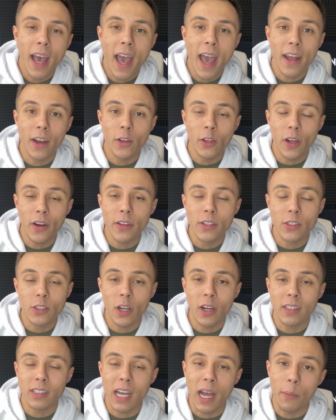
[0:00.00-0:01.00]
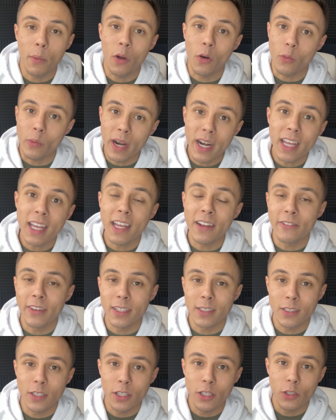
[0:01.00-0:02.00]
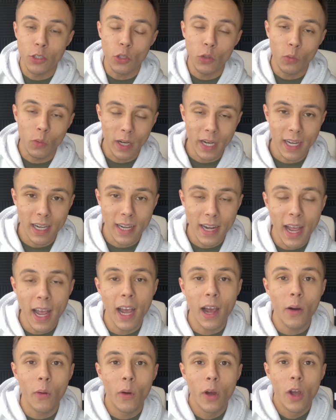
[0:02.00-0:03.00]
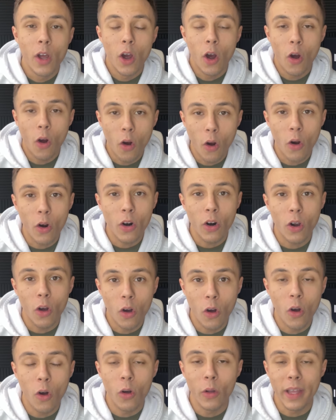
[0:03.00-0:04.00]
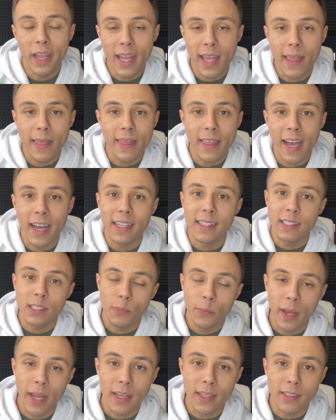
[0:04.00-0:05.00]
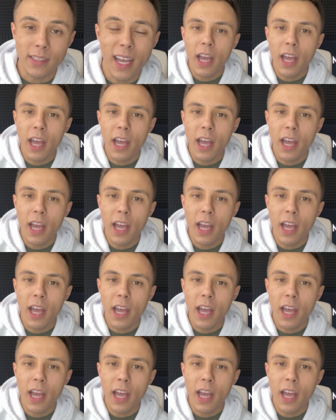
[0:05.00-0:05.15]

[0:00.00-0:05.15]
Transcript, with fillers: And a lot of the stocks I'm already invested into right now are all in that space.